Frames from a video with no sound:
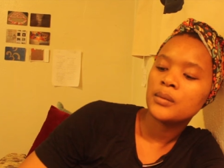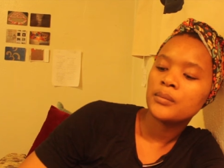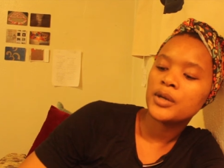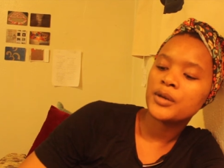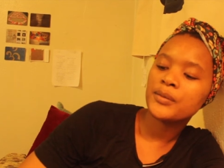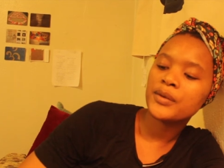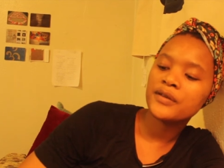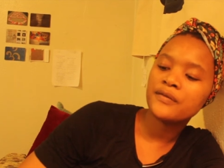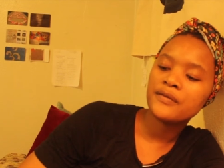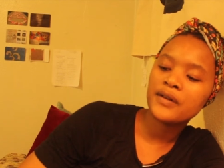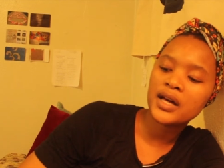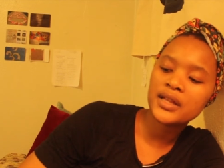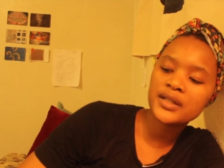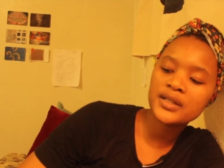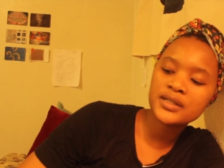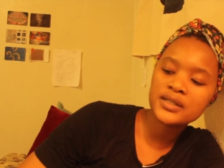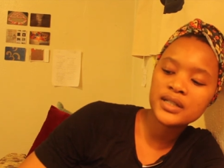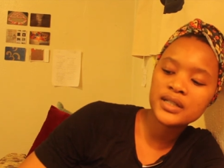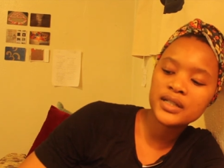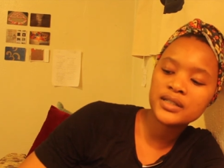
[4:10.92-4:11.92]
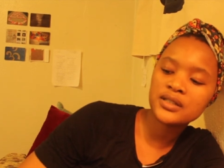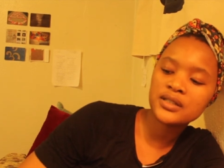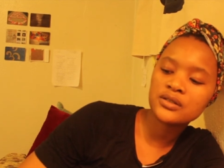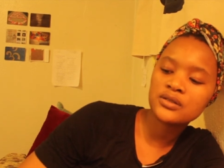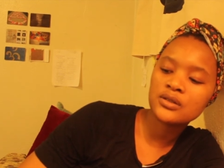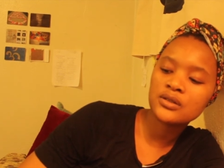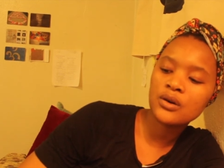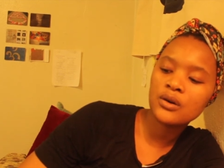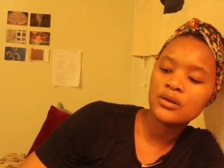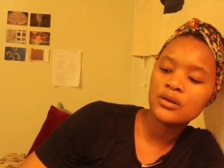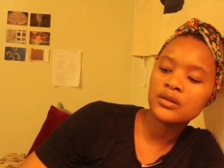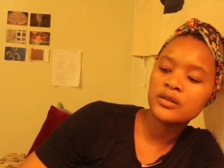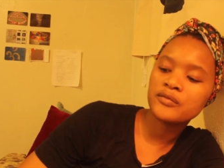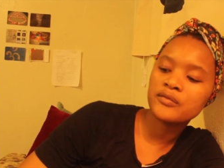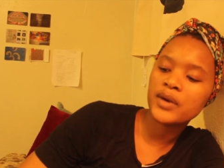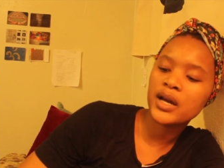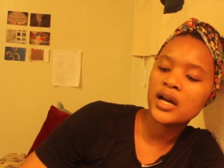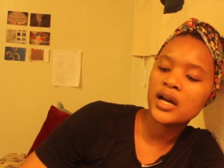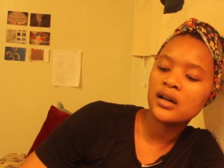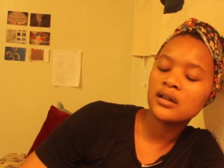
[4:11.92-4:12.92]
But my father's letters told of
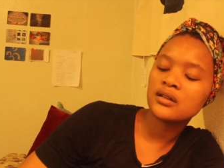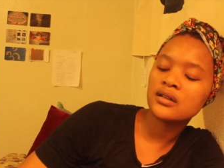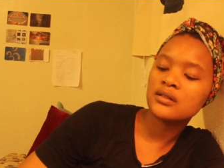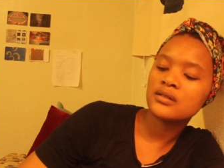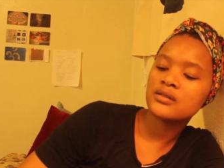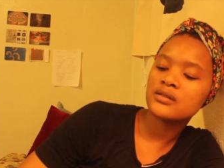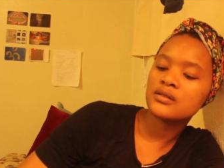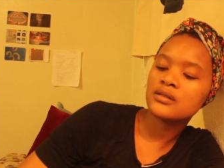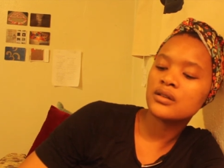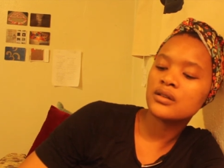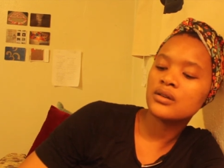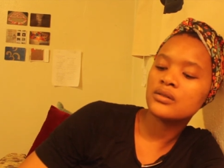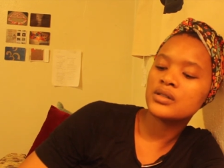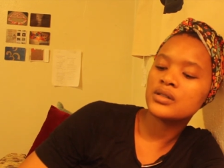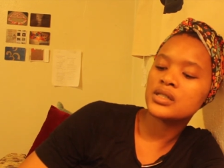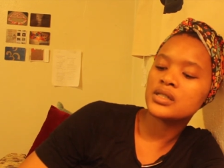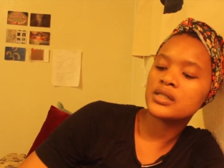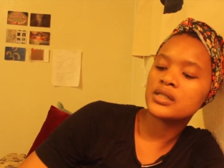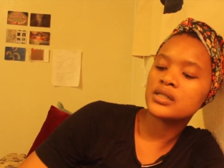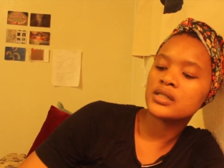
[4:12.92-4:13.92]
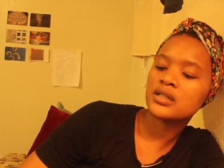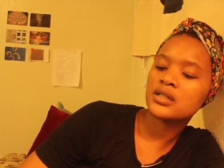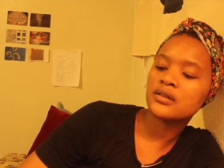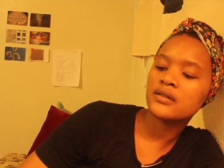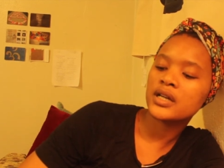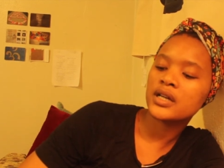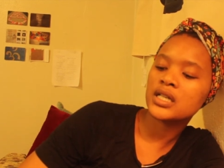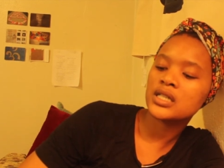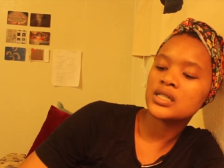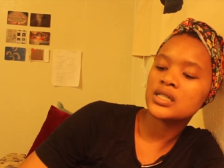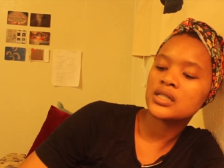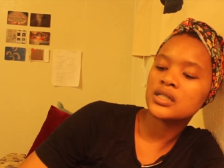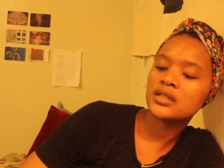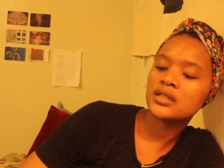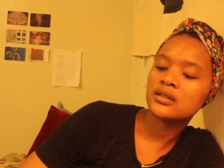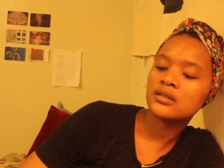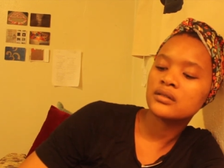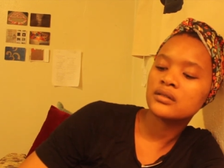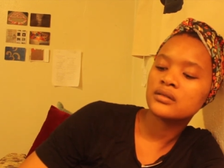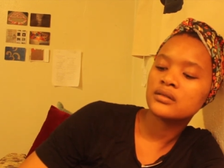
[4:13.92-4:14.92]
my uncle's slow
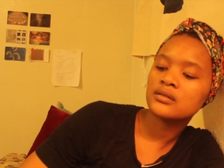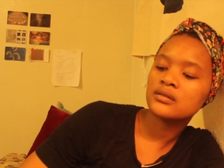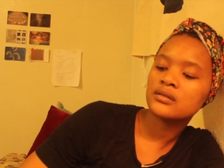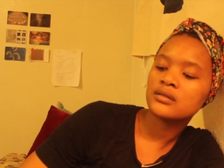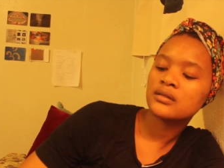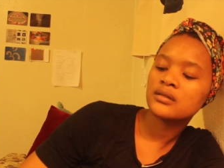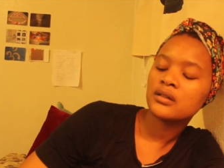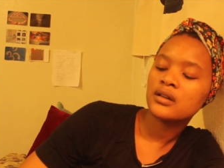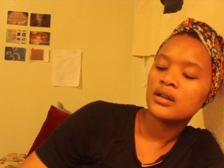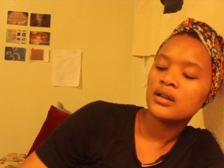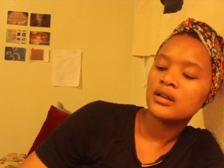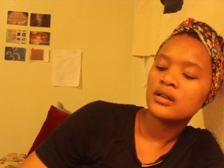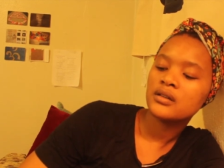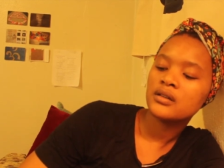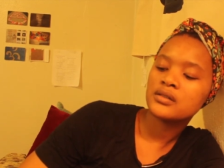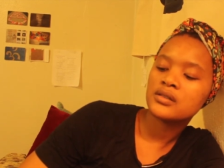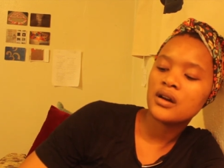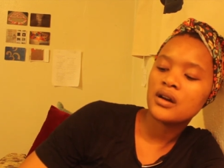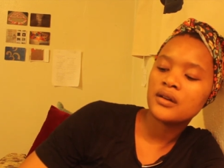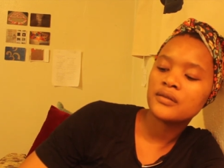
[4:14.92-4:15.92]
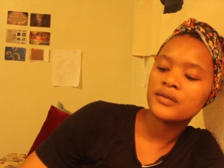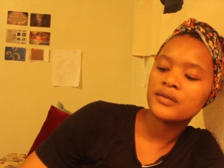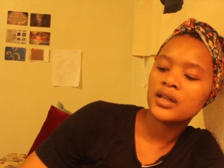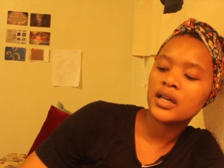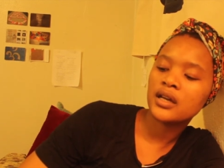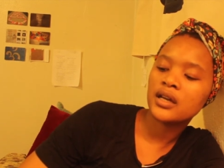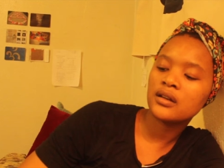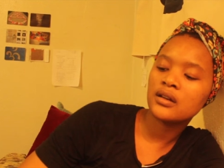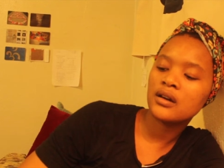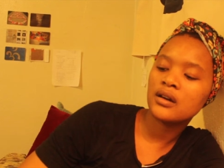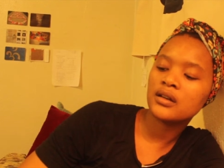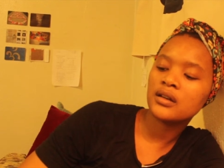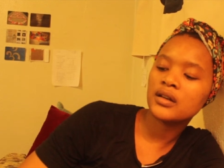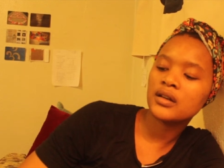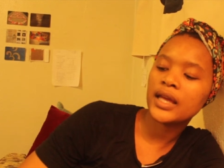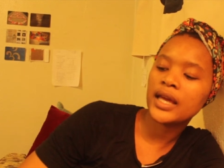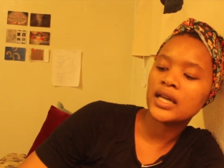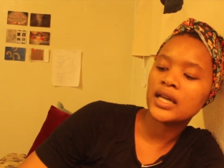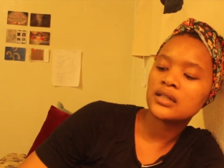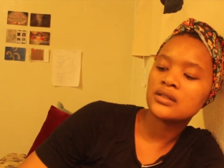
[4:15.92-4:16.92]
disintegration, his off again, on
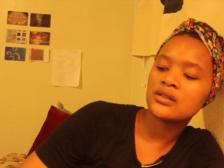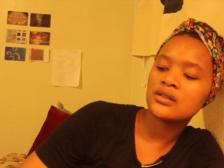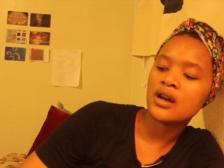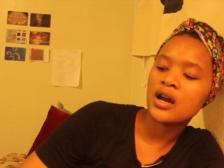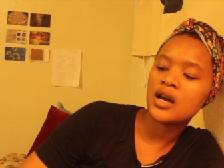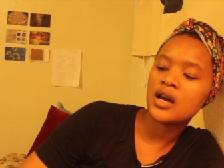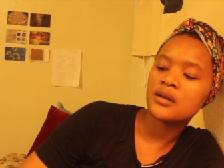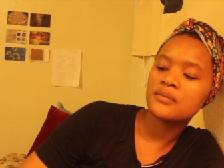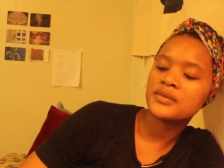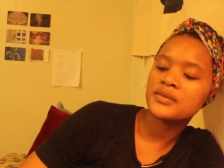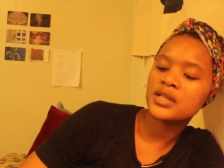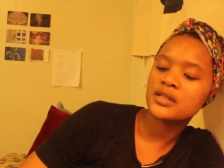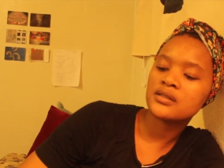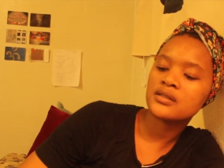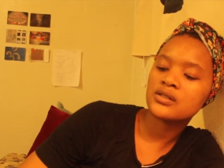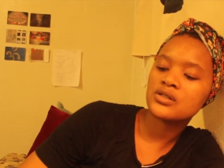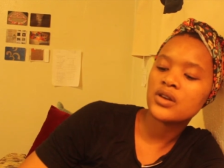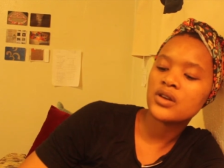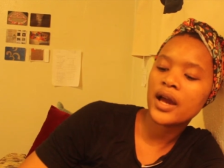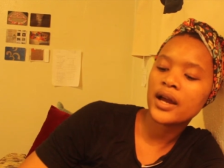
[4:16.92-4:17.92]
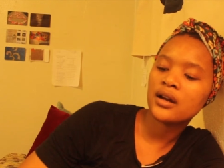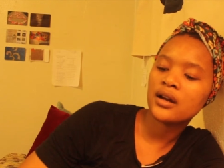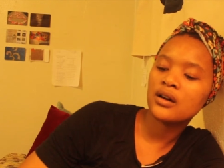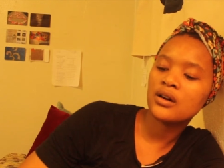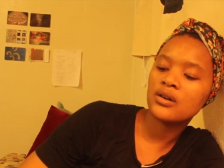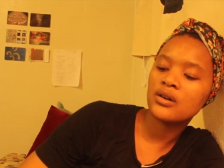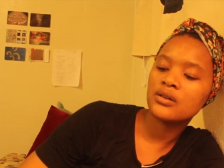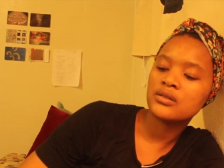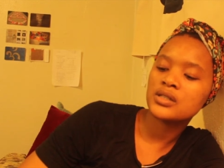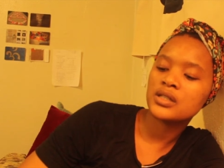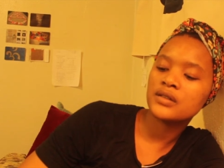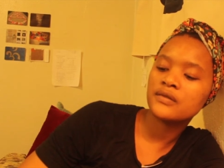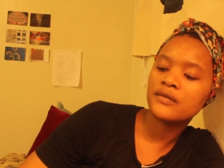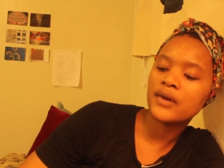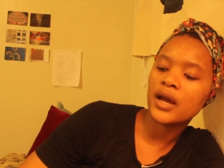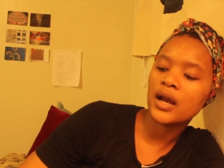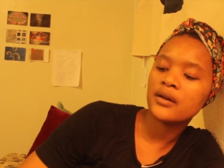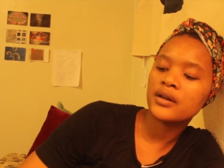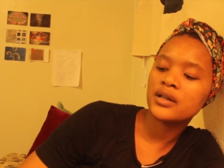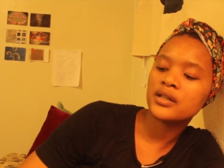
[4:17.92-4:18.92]
again jobs as a track coach at
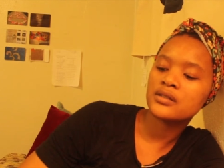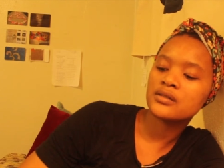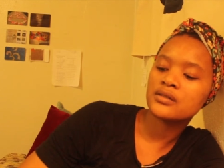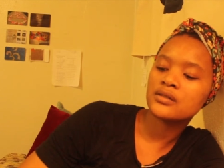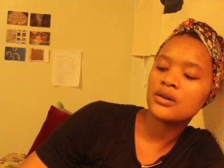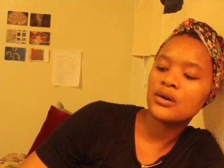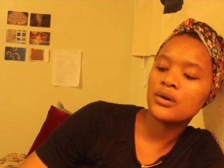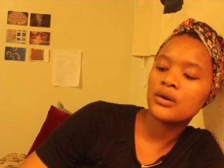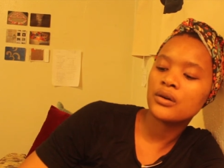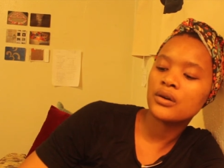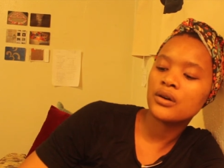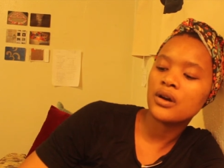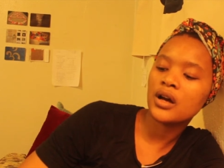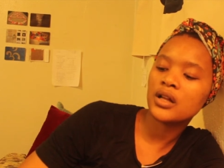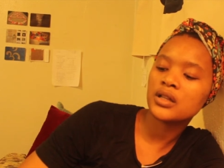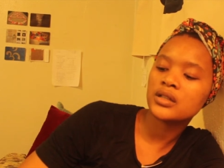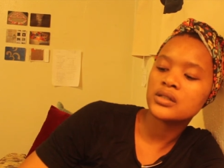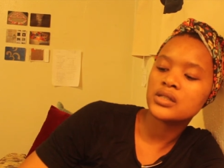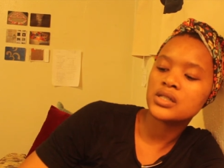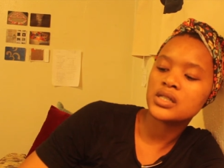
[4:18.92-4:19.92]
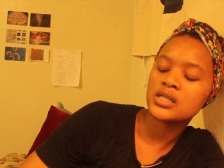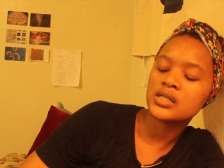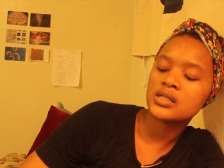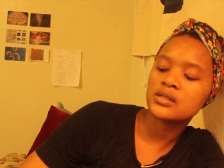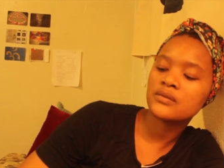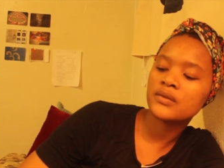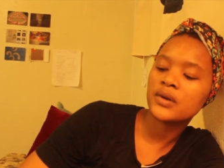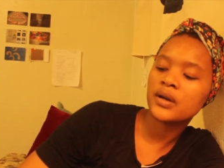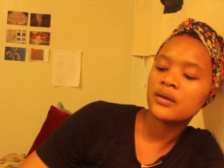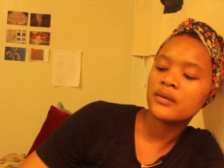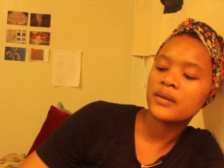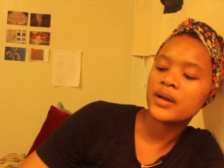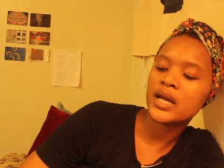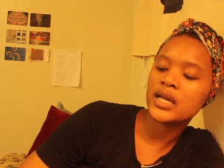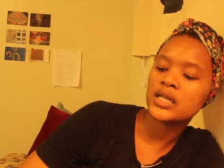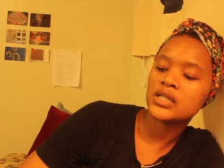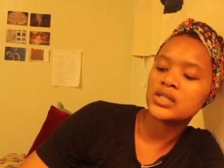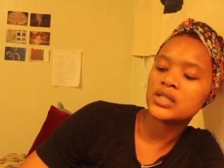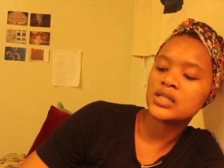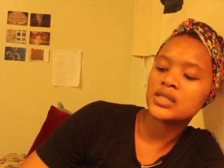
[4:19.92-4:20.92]
various co colleges and
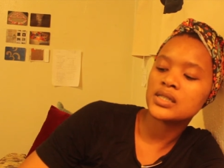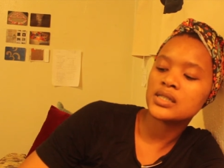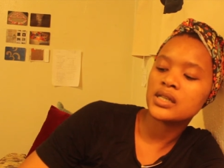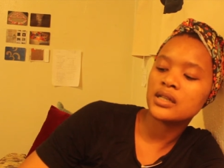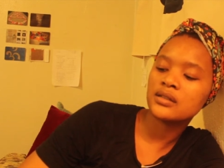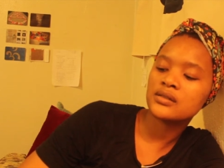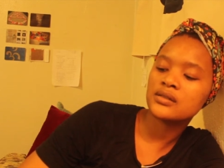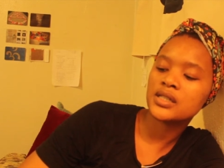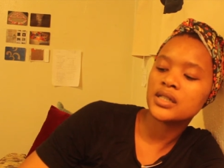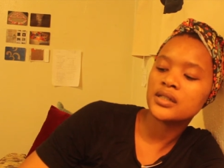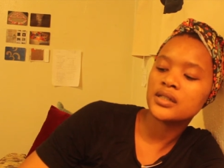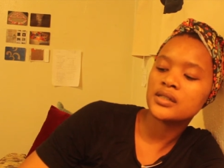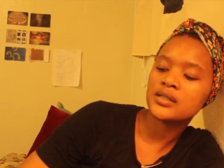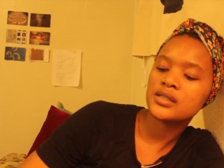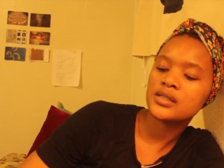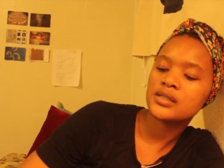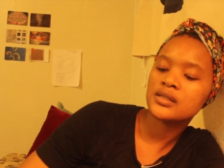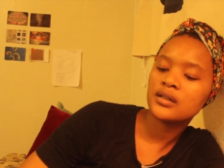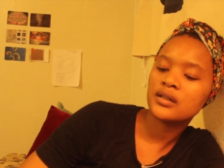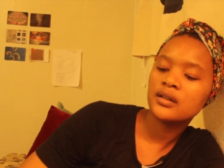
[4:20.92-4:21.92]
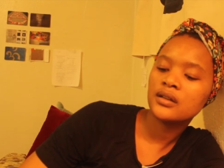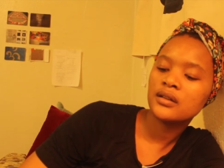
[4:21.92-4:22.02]
recreation centers,